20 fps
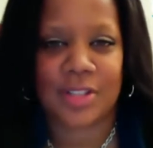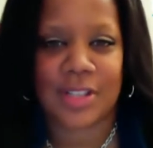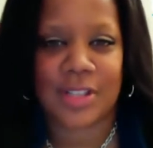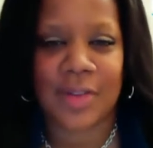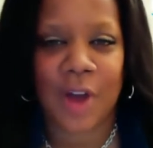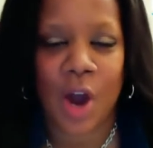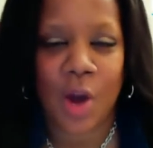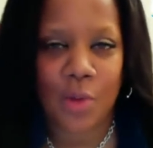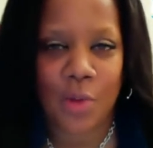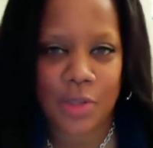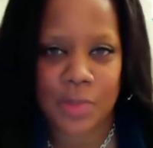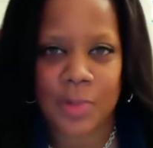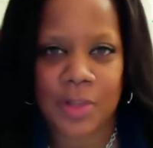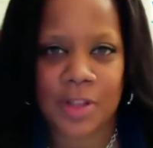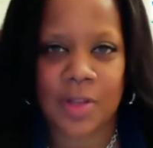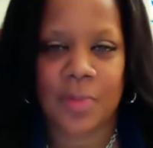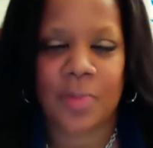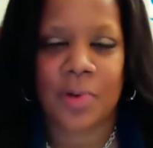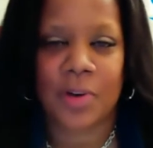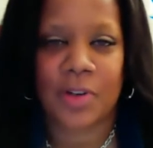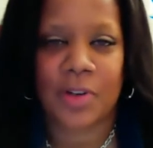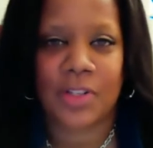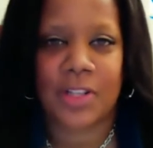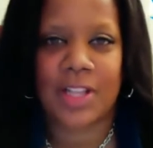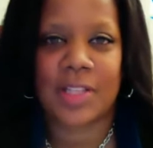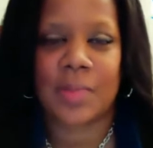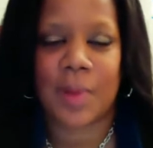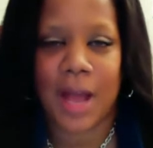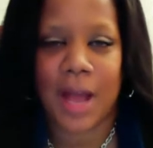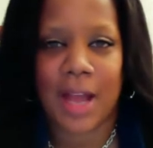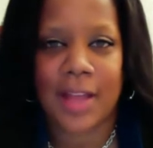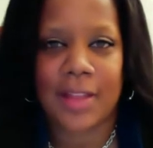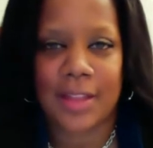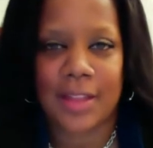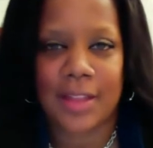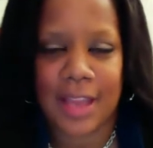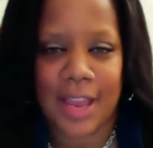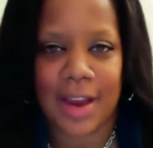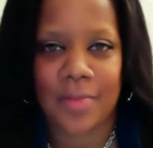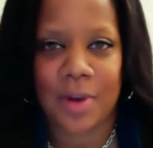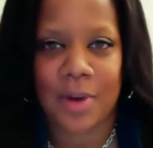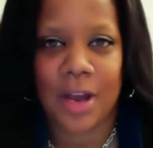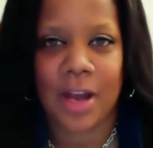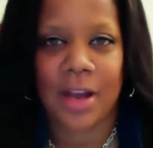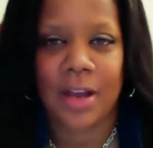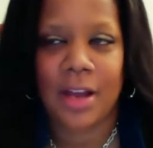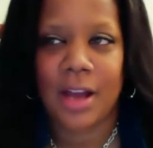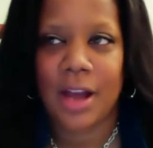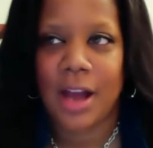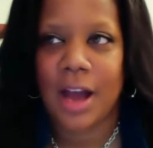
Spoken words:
I've always been the person that's behind the camera.